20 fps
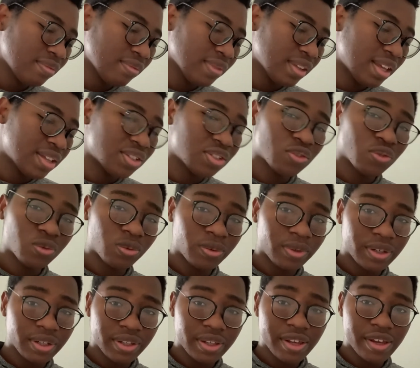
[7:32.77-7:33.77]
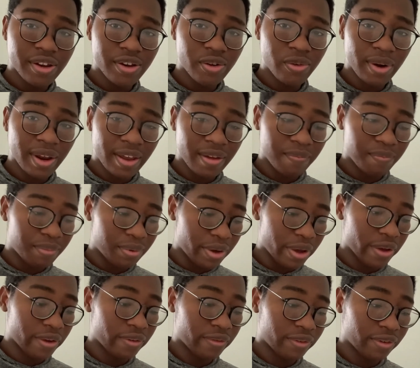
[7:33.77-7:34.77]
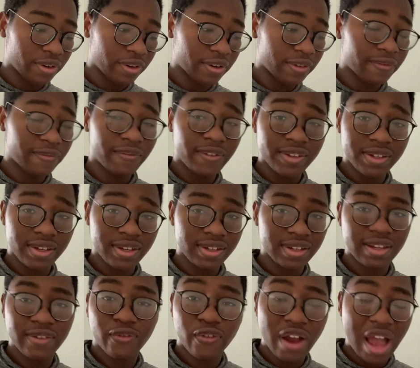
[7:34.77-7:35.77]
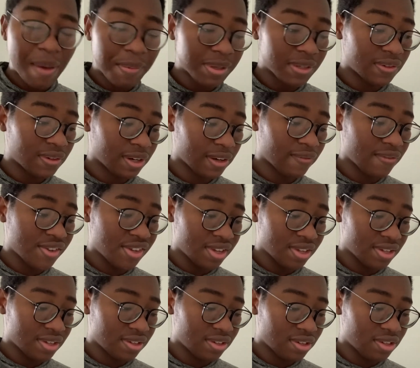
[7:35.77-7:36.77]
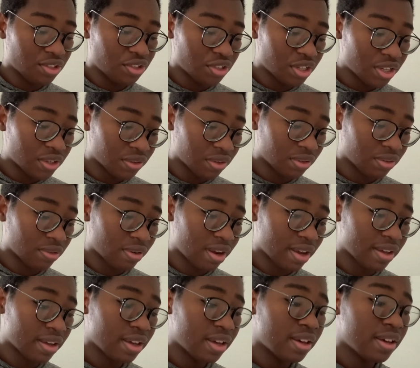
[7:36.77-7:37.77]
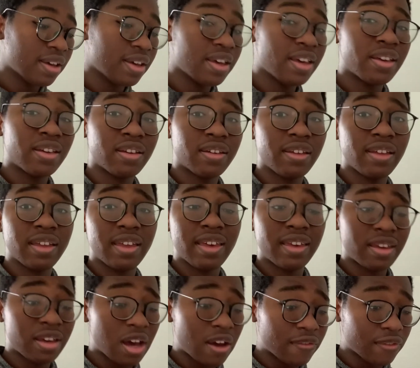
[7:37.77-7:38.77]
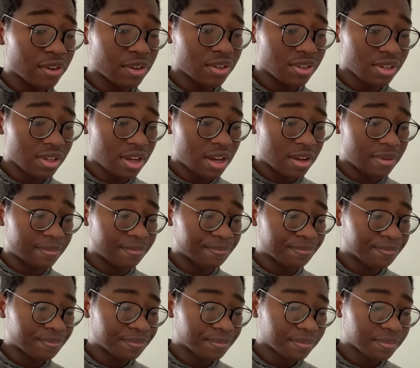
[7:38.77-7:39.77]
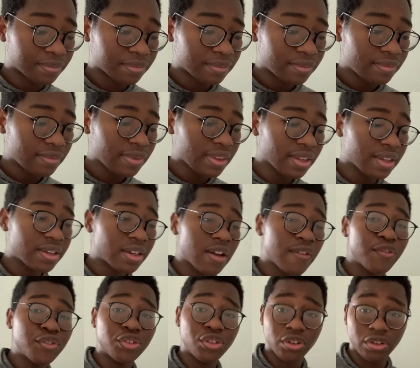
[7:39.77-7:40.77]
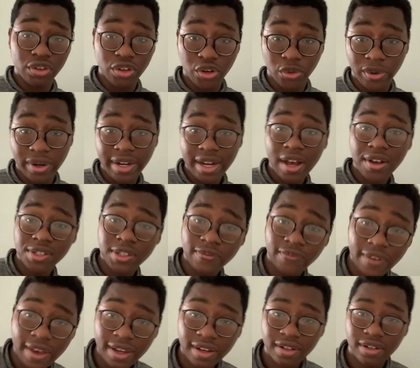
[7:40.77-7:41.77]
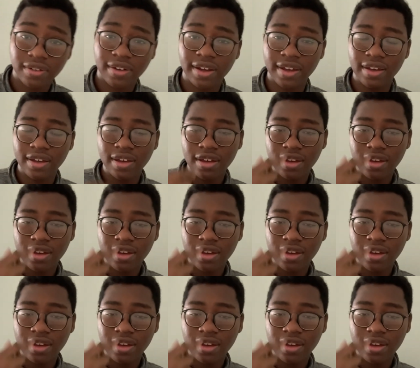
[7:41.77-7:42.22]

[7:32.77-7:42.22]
it's a really great book for physics and for atmospheric physics in general, right? It covers the greenhouse effect, right?